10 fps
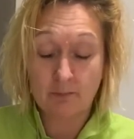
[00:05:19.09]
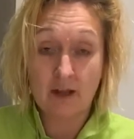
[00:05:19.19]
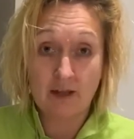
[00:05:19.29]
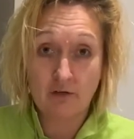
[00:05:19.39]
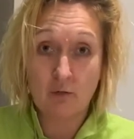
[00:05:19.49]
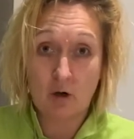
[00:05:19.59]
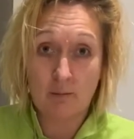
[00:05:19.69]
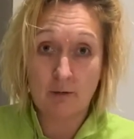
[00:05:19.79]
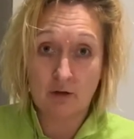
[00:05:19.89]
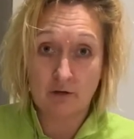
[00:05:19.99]
into our
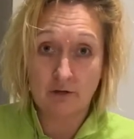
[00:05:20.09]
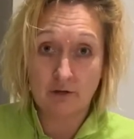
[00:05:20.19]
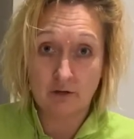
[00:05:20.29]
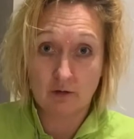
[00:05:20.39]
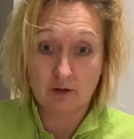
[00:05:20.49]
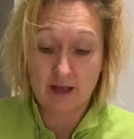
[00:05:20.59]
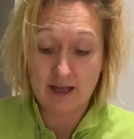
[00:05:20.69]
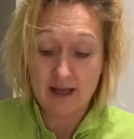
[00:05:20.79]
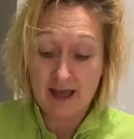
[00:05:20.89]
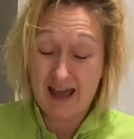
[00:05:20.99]
blood, okay?